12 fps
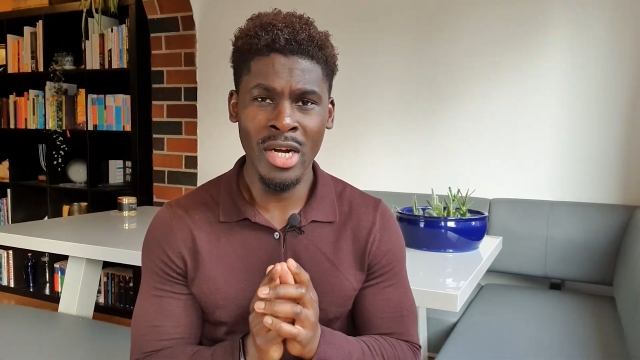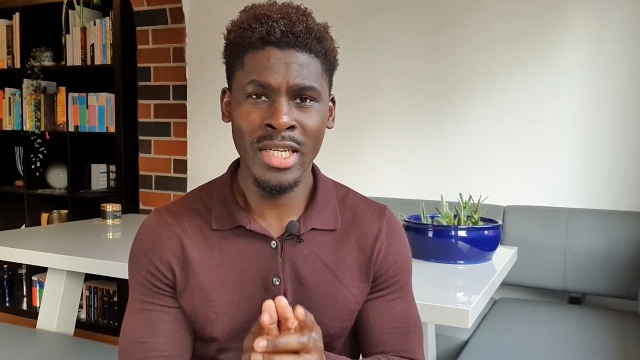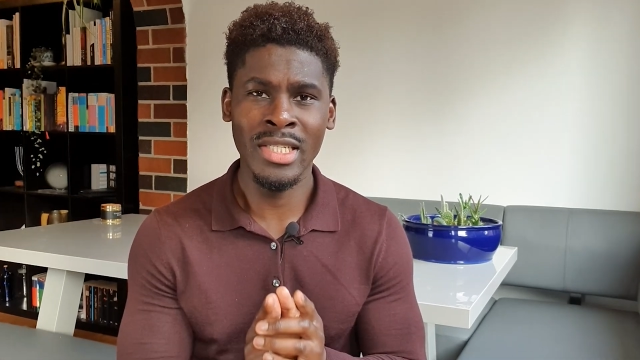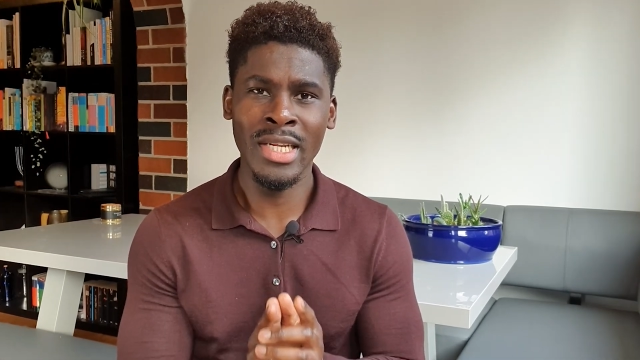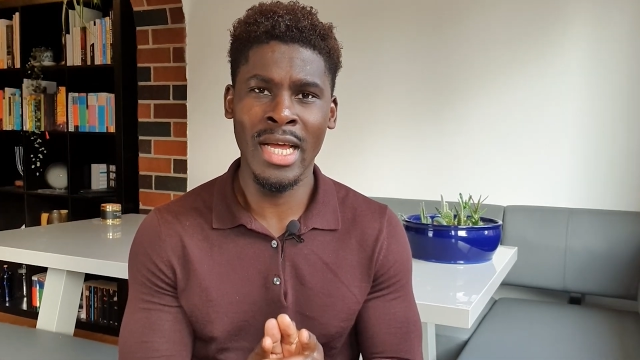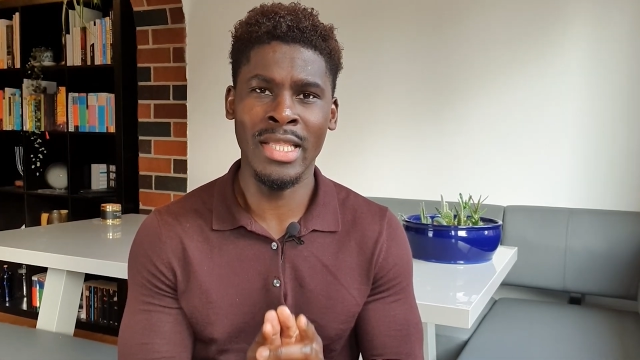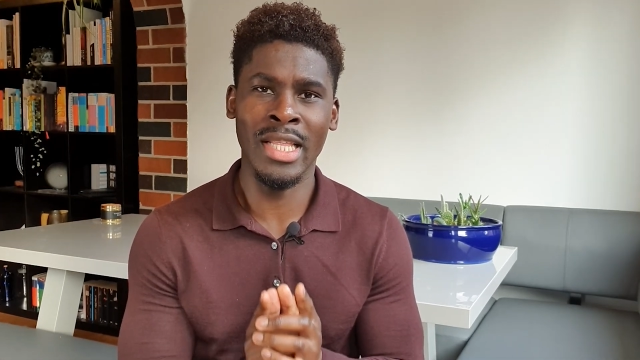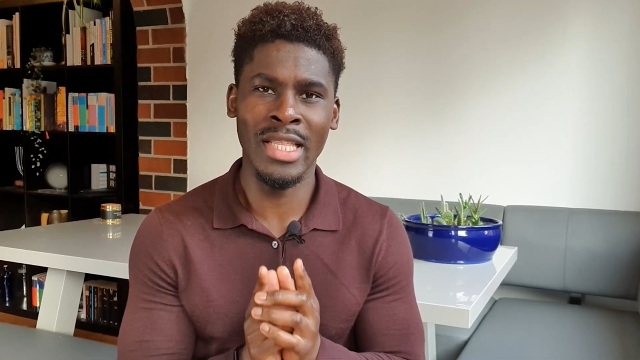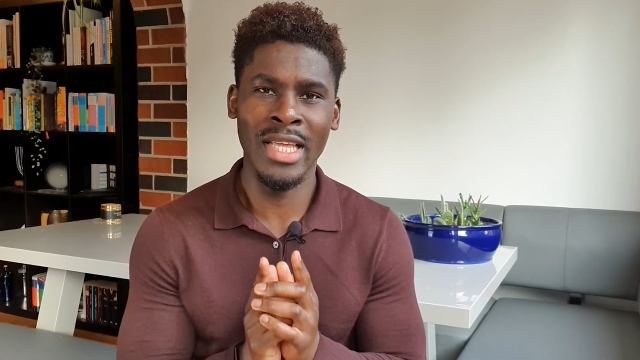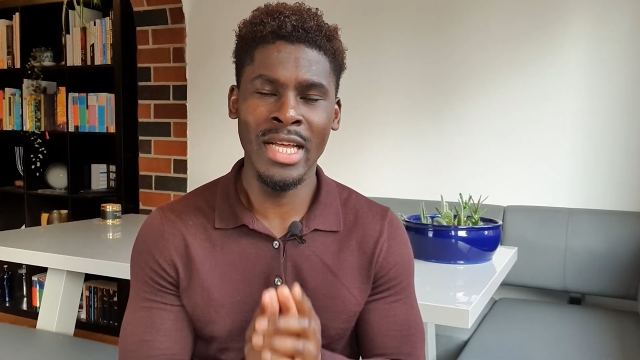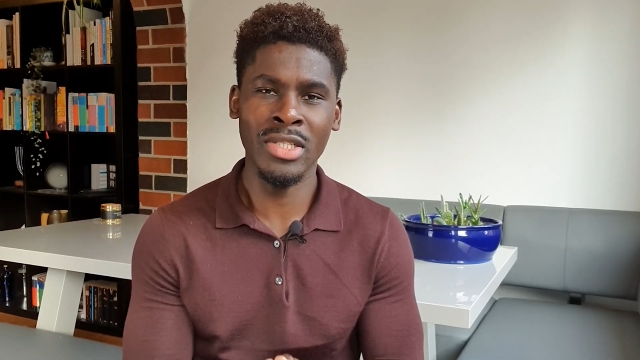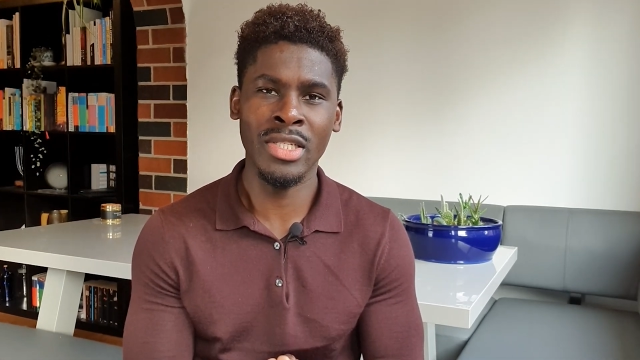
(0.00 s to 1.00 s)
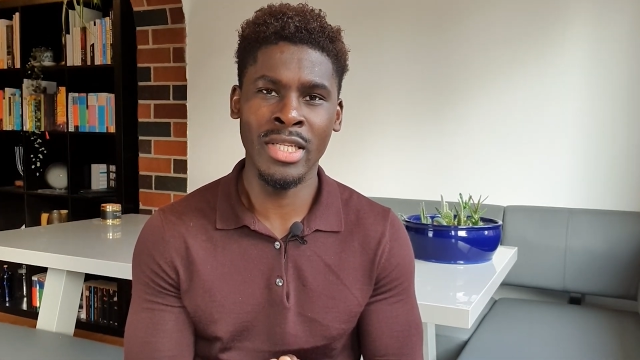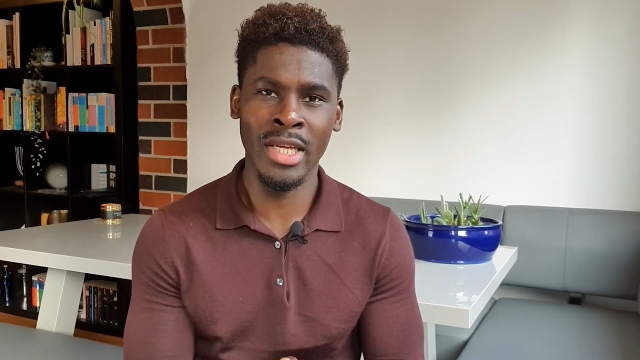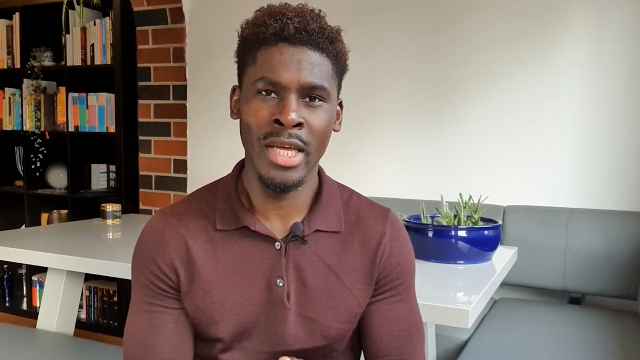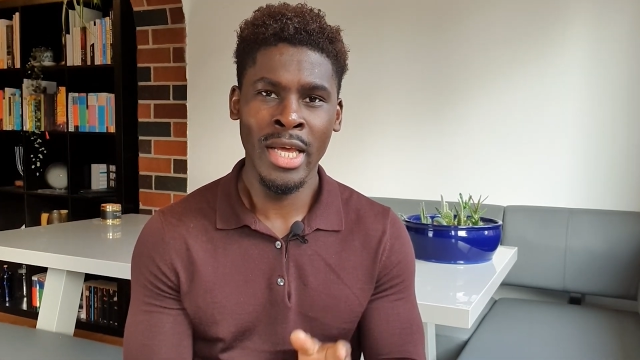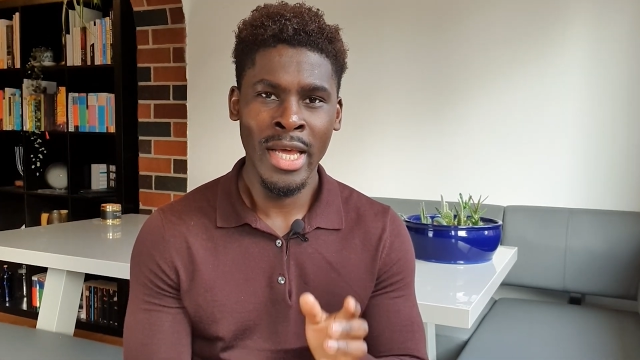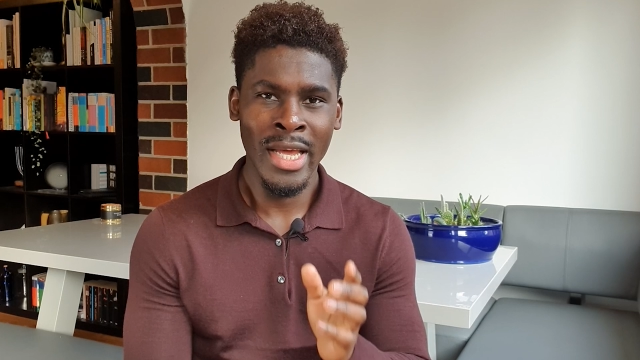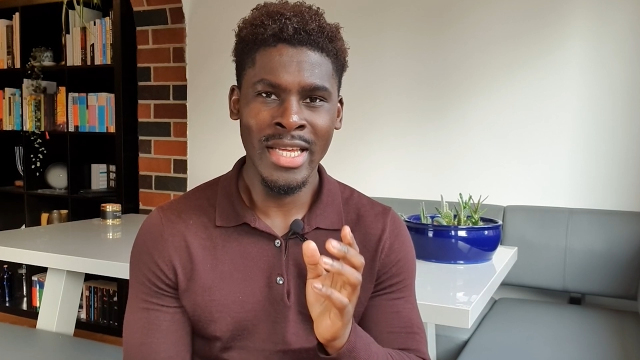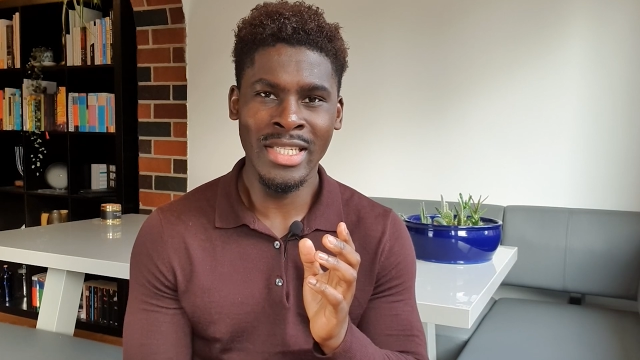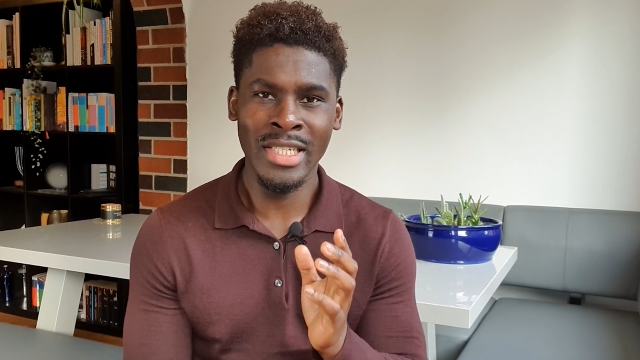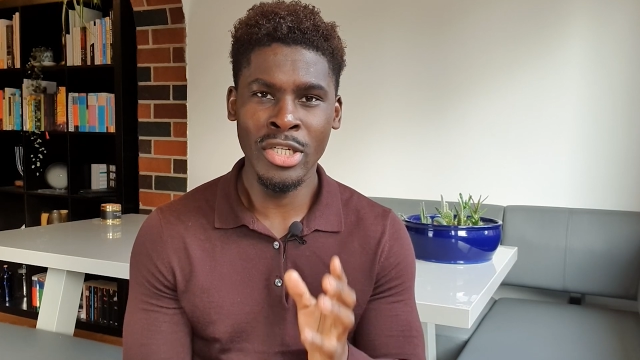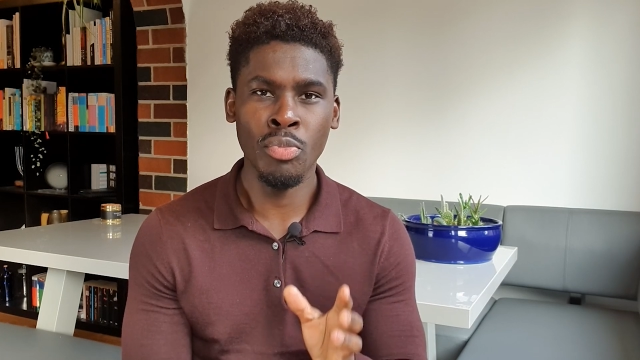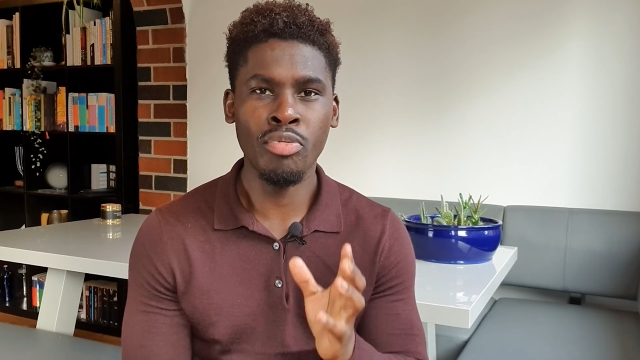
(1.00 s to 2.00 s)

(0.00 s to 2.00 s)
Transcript: understand that the L-sit is still